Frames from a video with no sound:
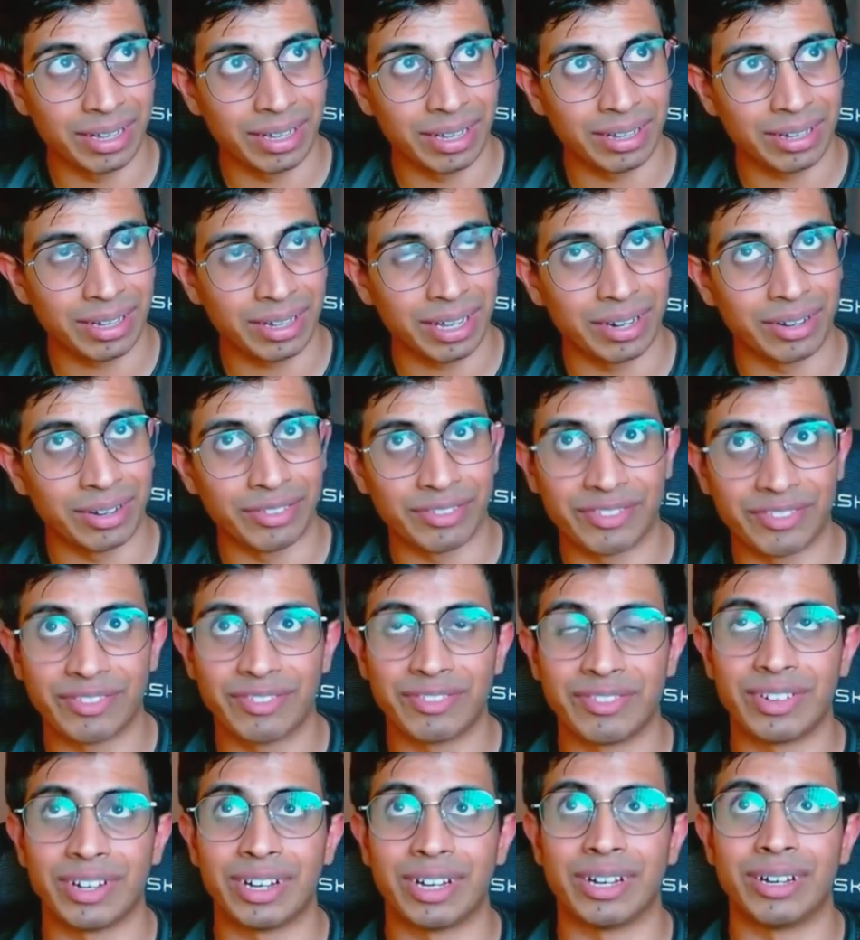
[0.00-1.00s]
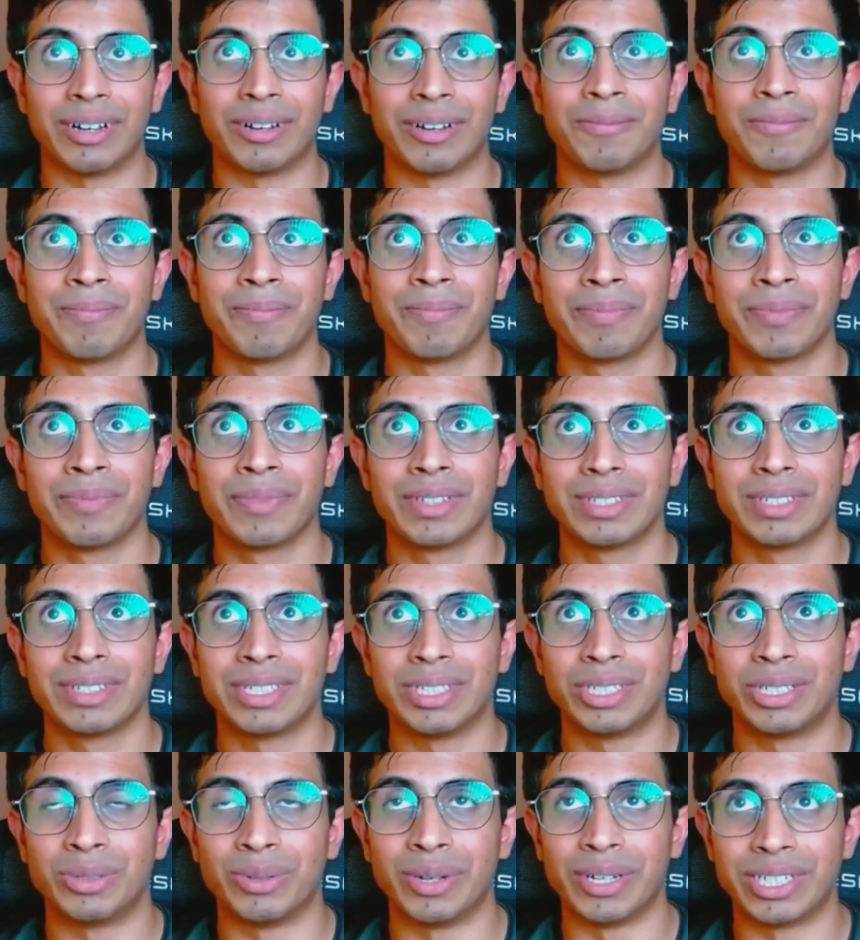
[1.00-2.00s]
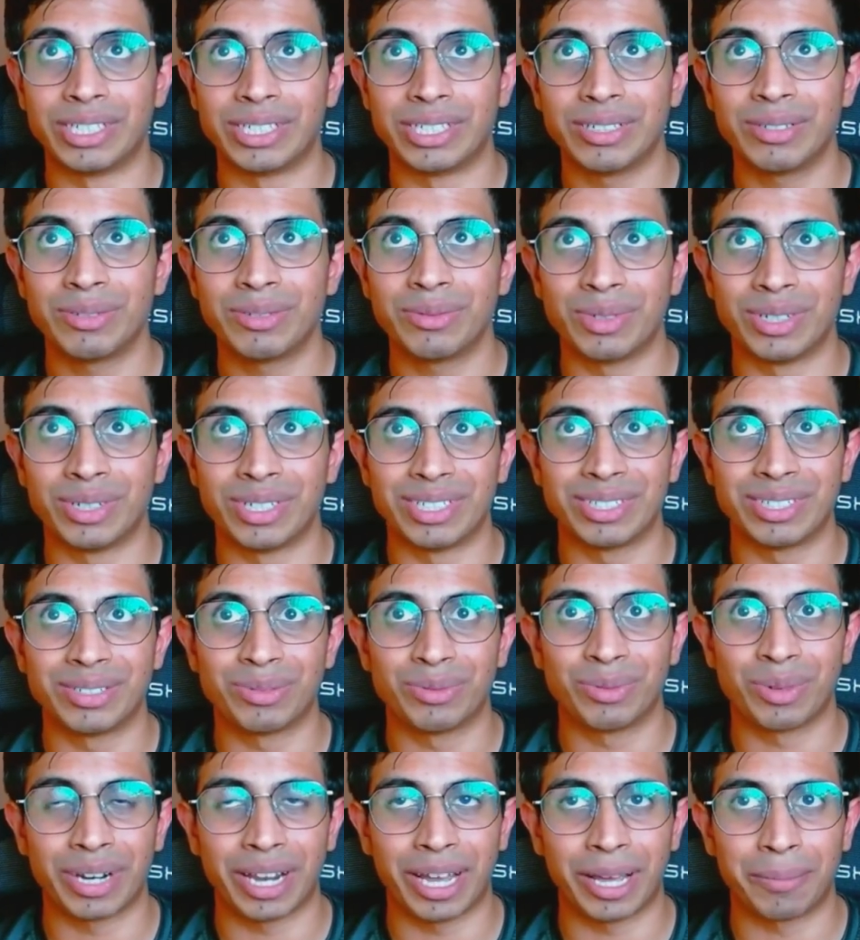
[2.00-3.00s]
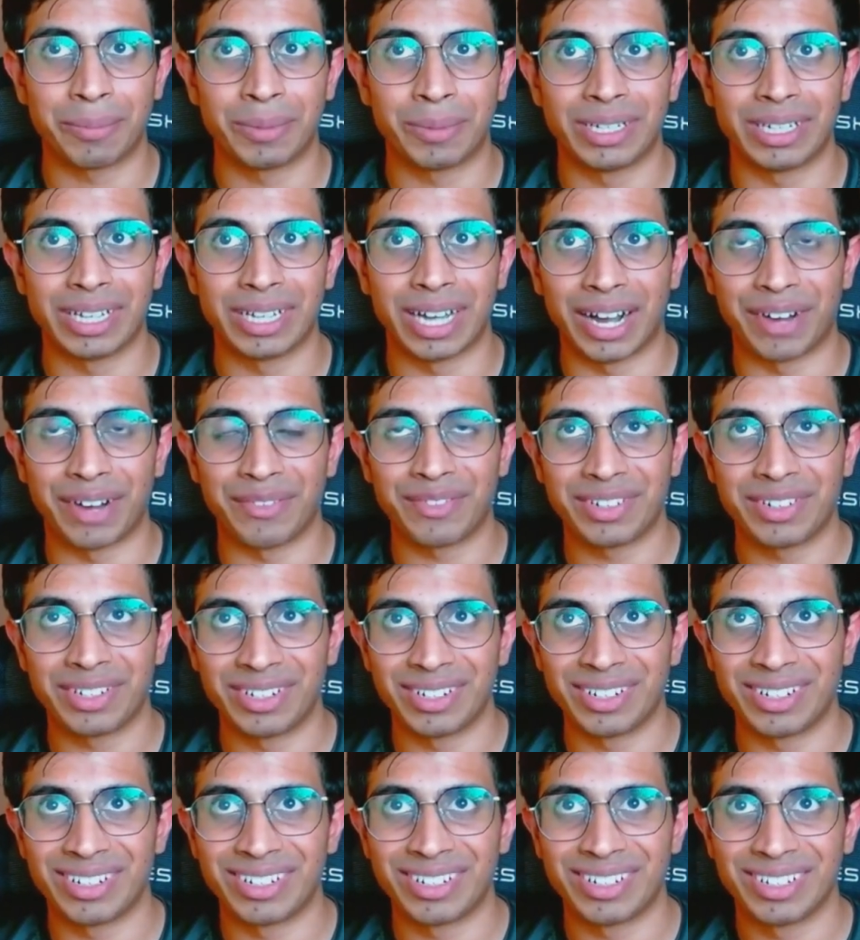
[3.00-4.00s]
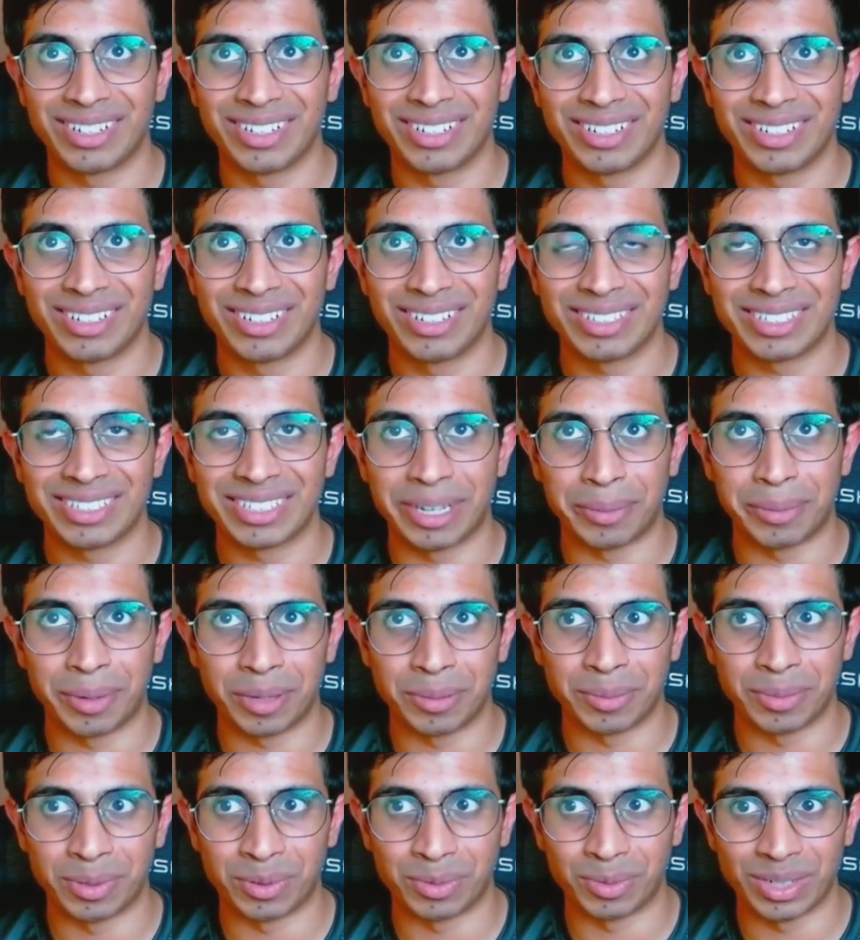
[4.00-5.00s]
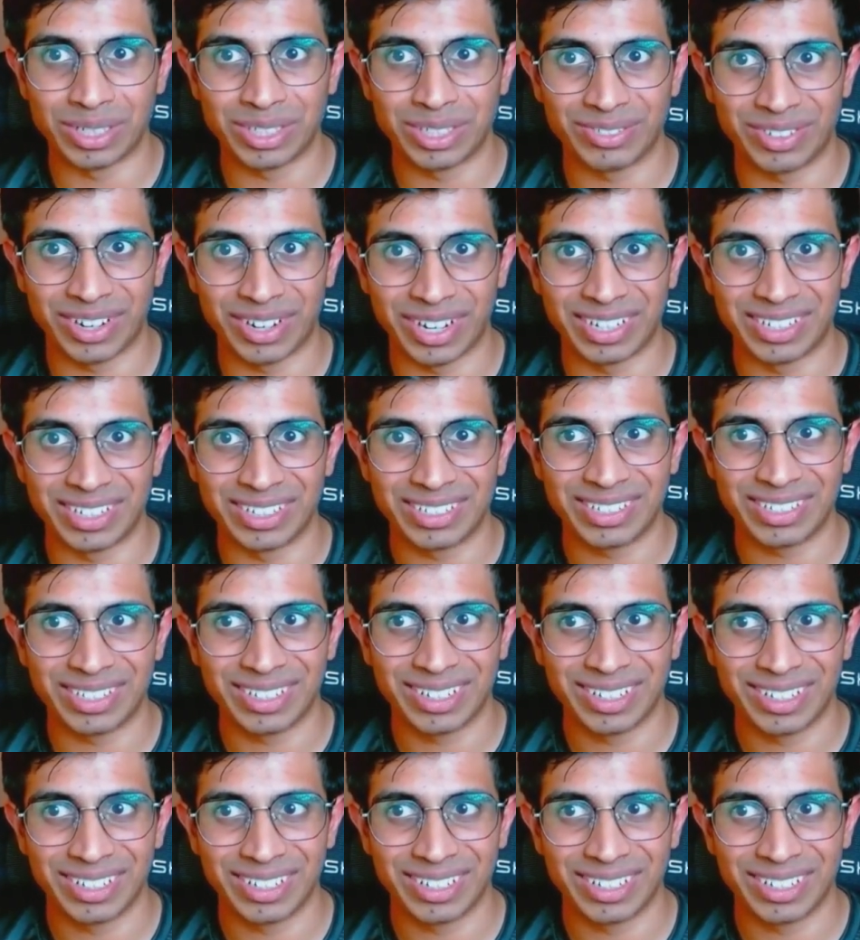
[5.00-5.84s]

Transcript: kind of uh, situation was what happened after Sam Altman was fired.